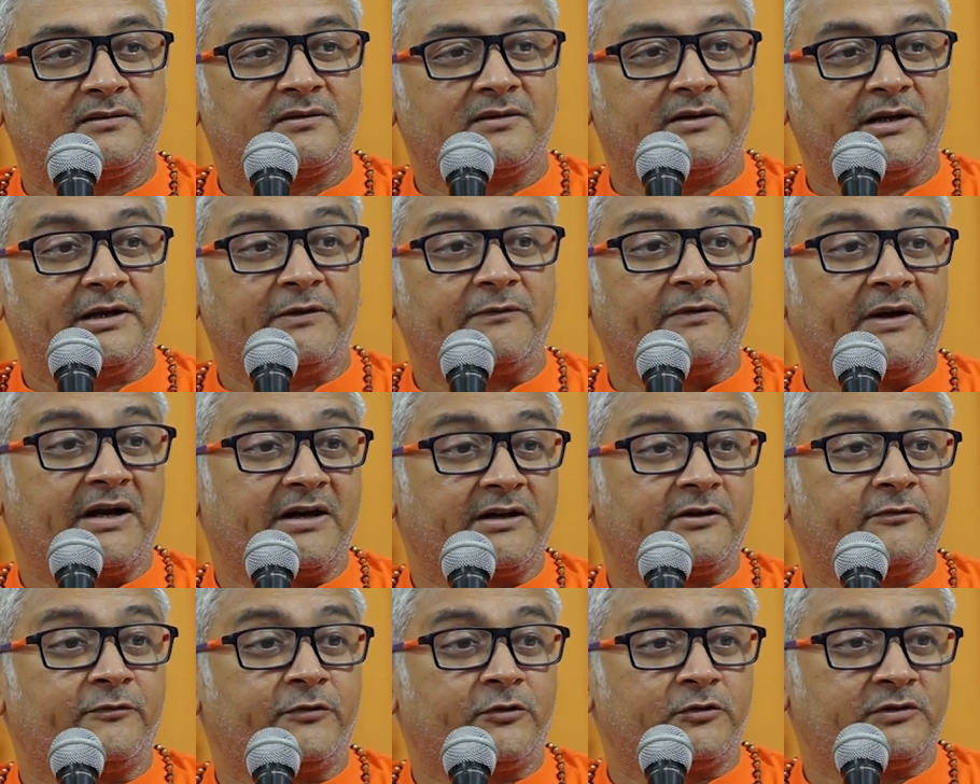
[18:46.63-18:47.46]
In
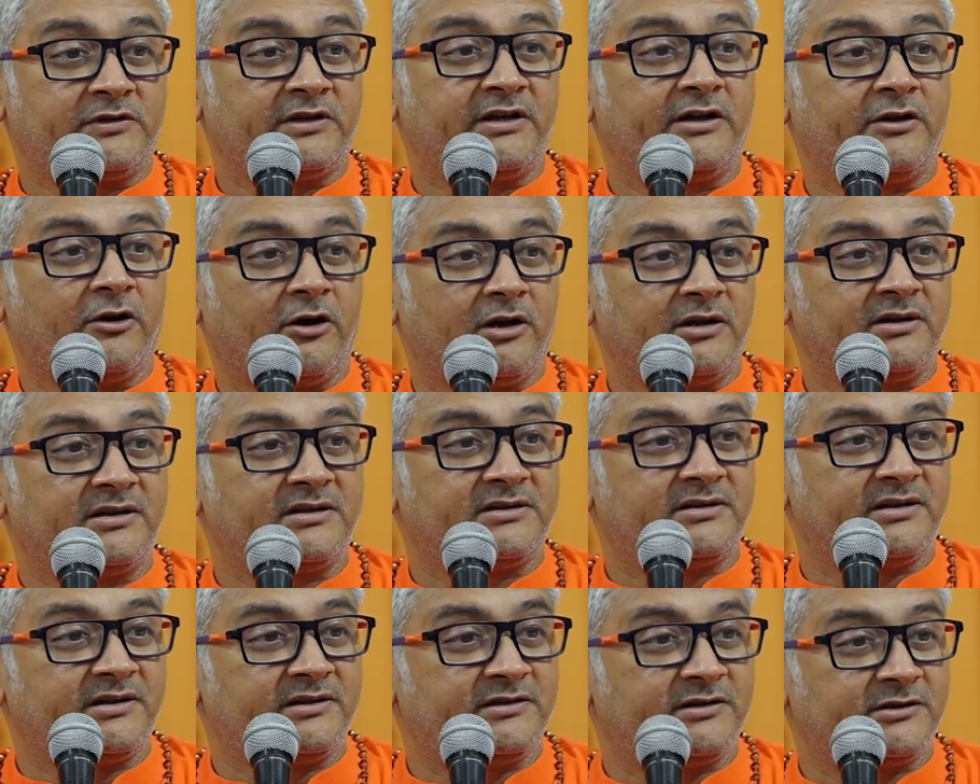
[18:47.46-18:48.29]
fact, if you see in all the
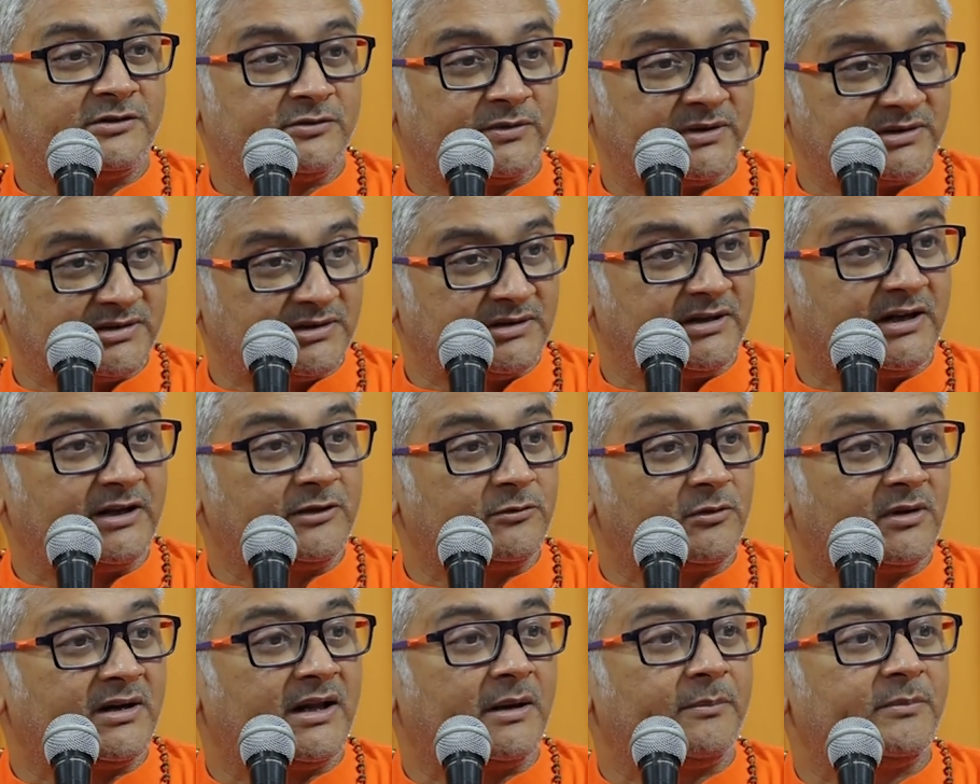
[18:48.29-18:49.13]
3 situations, that is
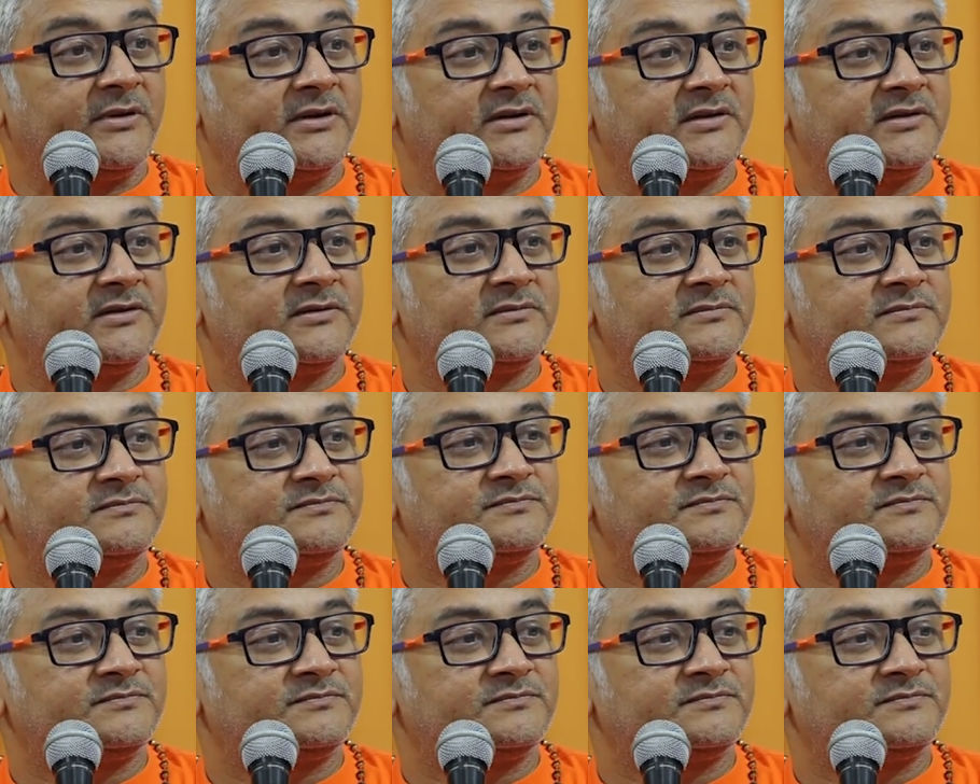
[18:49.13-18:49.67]
what happens.